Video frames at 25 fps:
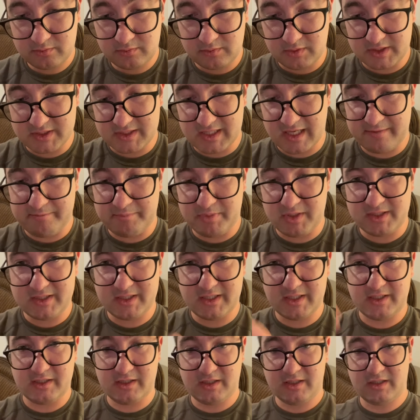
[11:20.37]
It's like
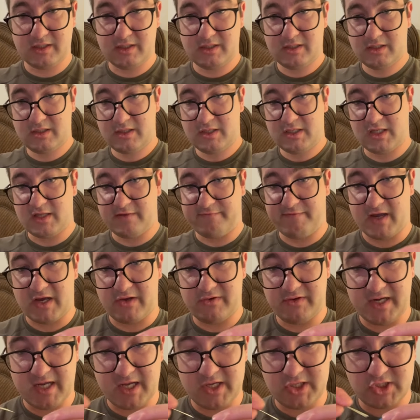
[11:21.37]
building the
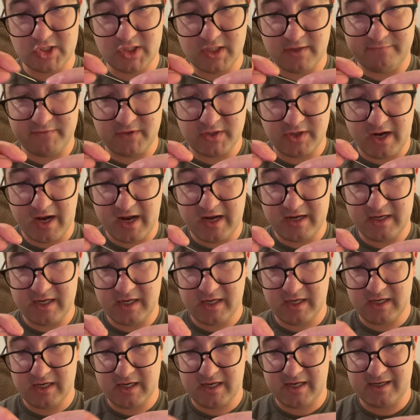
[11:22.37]
foundation of your
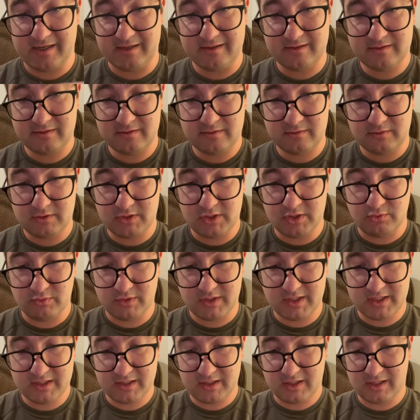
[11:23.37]
ending knot. You
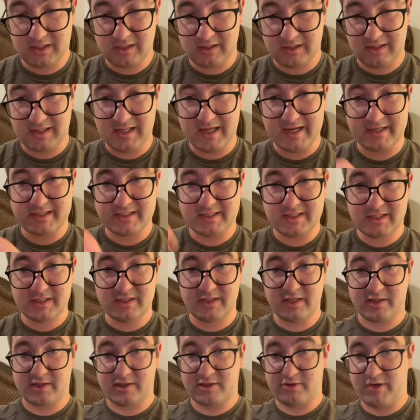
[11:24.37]
want to collect
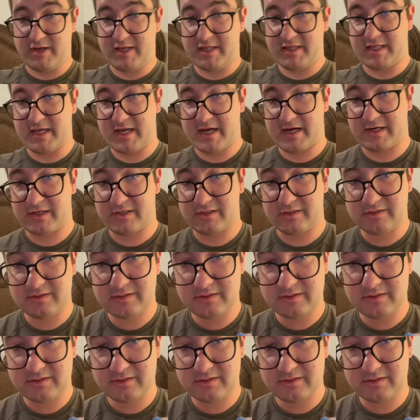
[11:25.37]
the thread there,